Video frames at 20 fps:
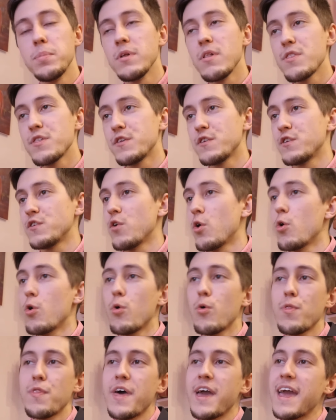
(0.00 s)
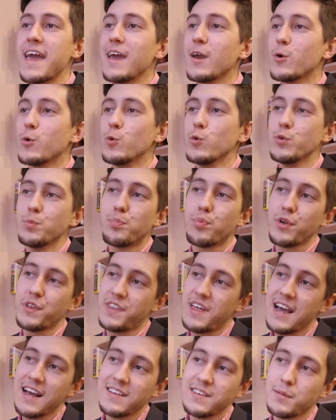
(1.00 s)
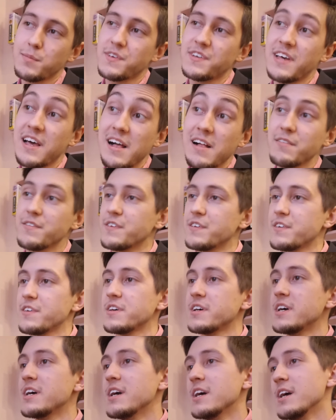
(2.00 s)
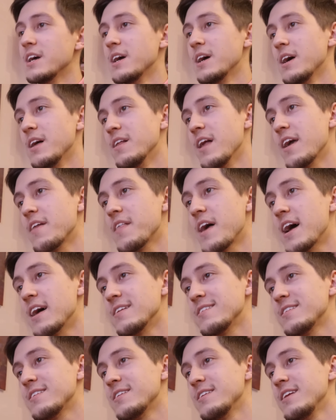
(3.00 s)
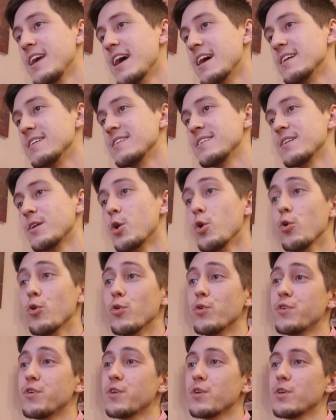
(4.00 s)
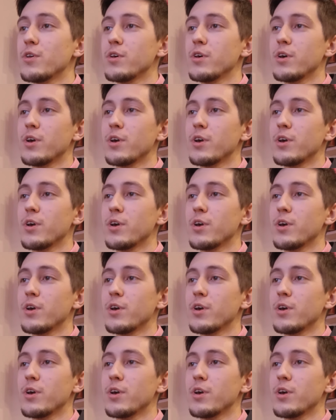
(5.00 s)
people so they could protect themselves. Like that. Yes. Good.